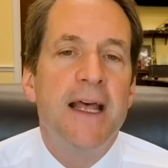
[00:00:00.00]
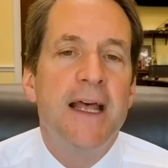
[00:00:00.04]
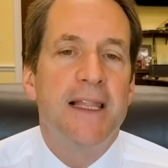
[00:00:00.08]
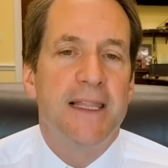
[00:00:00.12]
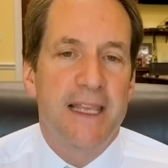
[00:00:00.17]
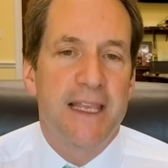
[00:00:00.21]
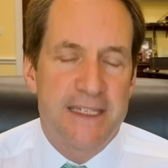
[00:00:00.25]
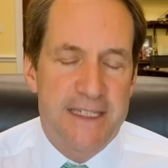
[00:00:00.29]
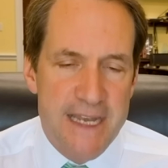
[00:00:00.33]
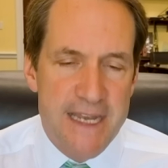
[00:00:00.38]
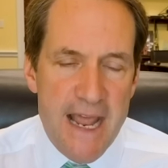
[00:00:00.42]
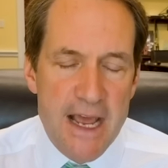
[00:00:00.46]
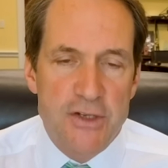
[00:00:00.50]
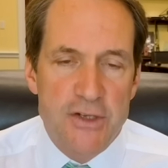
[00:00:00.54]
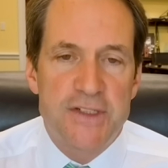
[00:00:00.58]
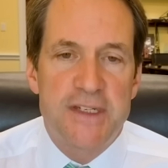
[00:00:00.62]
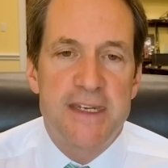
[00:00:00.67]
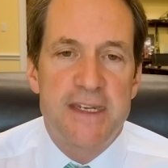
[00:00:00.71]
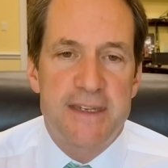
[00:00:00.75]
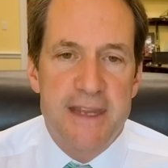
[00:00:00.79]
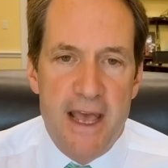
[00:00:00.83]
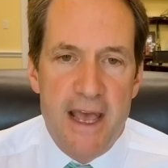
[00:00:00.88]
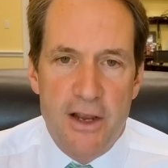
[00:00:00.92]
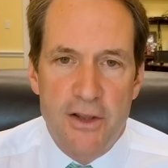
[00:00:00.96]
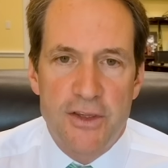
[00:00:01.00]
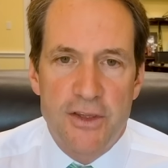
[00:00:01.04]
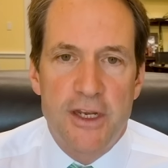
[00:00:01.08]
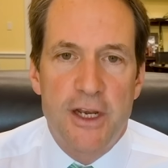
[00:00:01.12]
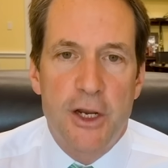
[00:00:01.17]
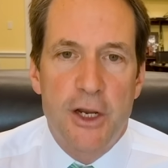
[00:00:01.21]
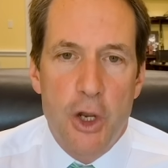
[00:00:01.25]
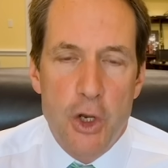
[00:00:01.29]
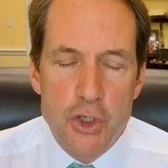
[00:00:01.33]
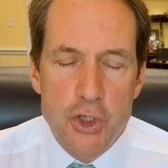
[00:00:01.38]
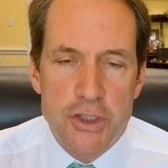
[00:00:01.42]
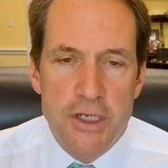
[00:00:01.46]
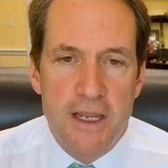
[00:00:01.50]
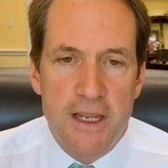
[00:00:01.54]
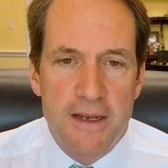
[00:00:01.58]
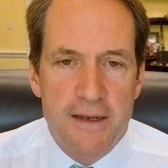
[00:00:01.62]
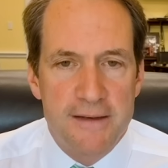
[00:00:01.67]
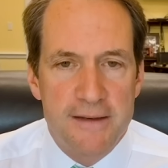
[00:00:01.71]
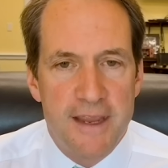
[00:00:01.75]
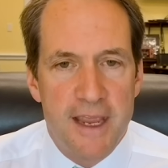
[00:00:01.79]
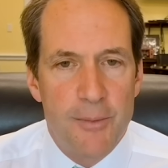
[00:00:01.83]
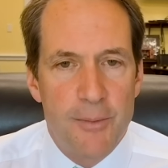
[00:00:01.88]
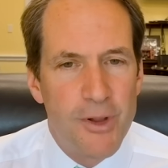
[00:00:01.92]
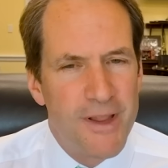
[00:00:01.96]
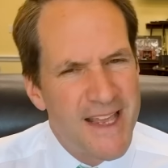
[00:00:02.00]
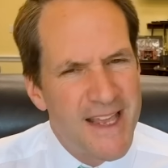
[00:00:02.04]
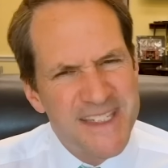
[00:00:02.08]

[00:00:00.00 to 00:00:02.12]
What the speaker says: Let's now sit down at the negotiating table.